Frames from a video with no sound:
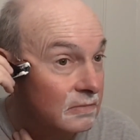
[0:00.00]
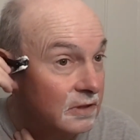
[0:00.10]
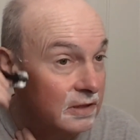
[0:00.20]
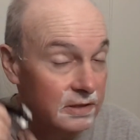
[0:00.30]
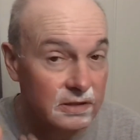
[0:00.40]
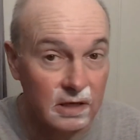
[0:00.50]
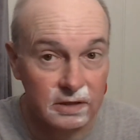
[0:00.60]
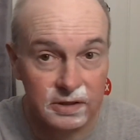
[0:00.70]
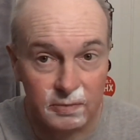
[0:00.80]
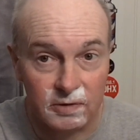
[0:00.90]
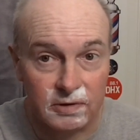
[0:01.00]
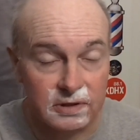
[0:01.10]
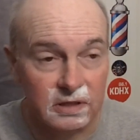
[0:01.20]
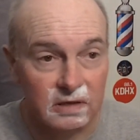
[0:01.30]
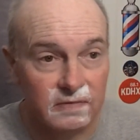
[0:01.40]
Because Gunsmoke, the
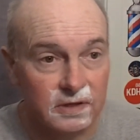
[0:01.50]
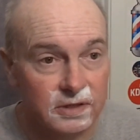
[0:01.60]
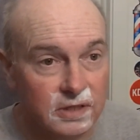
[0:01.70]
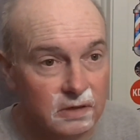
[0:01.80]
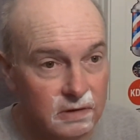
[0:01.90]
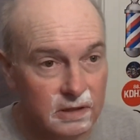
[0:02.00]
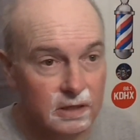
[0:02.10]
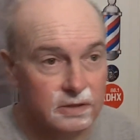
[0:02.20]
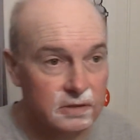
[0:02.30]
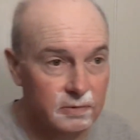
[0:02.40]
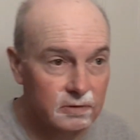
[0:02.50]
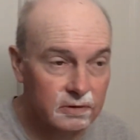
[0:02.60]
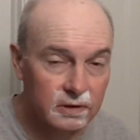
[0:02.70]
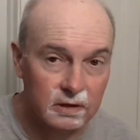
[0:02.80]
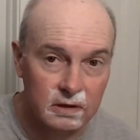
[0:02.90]
TV show, and
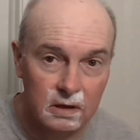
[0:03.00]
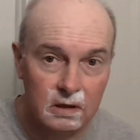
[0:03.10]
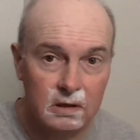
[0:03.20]
Gunsmoke, the